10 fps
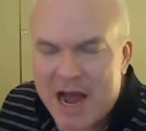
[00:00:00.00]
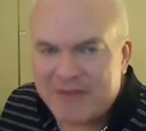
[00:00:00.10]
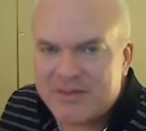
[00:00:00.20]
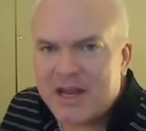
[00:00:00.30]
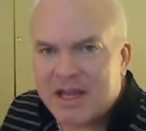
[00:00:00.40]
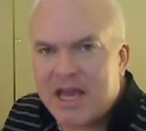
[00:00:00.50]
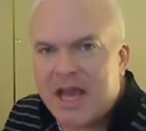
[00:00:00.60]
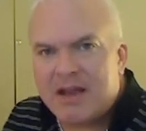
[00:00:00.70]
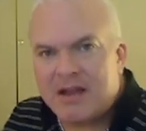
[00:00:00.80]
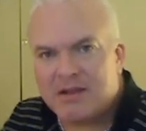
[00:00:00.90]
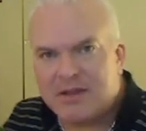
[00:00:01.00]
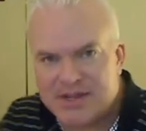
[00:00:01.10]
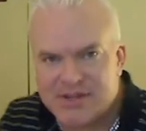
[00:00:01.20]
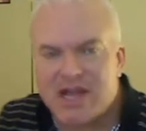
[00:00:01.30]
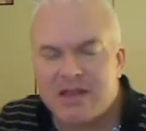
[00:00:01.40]
I dedicated the
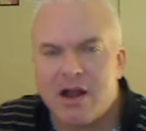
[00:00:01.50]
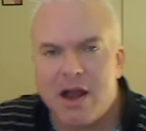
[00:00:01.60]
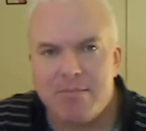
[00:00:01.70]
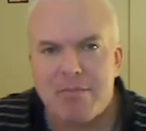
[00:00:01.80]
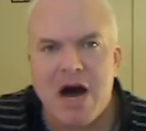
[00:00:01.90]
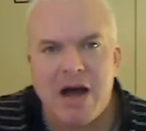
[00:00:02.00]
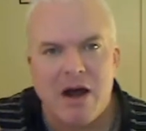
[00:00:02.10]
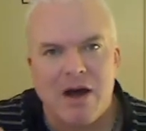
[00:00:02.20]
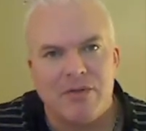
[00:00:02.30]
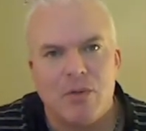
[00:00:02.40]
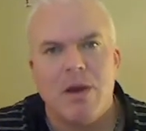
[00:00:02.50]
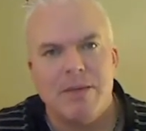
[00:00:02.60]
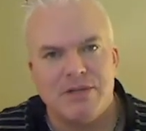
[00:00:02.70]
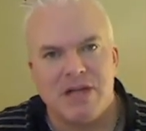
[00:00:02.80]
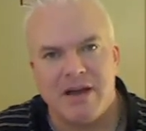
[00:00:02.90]
set that I bought off the
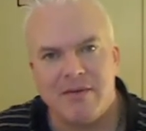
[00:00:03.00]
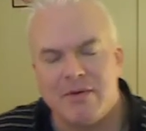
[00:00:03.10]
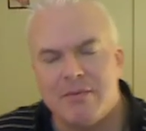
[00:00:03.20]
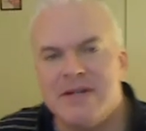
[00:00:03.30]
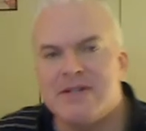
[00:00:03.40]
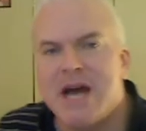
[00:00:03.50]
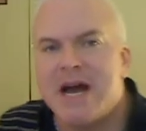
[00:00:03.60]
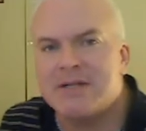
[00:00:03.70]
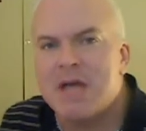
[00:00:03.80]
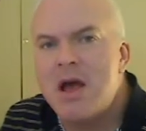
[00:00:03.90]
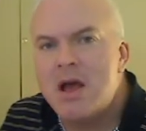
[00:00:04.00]
website from these guys.